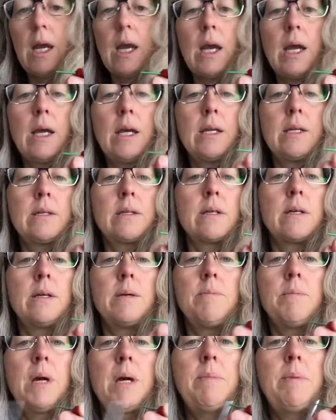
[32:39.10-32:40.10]
And
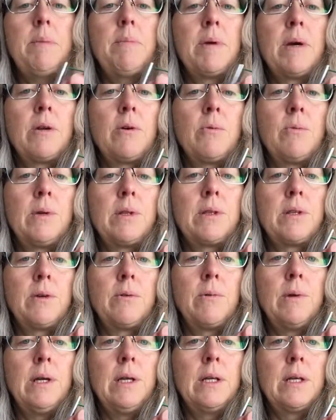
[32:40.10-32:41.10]
might be better with the
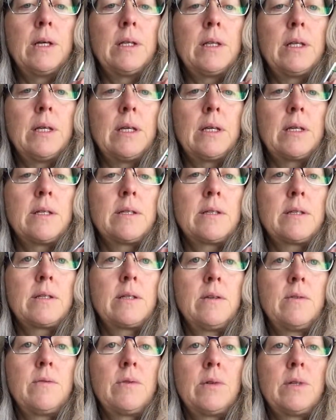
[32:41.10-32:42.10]
green, I think, because
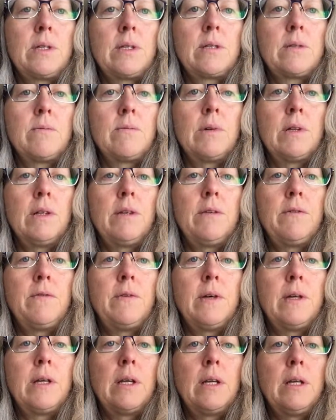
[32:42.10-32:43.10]
silver doesn't really
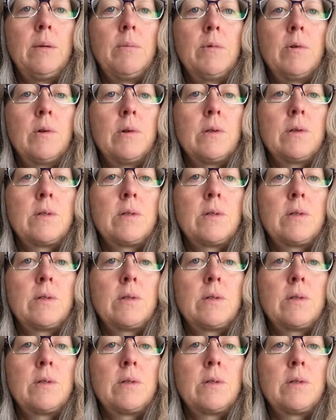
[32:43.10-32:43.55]
fit anymore.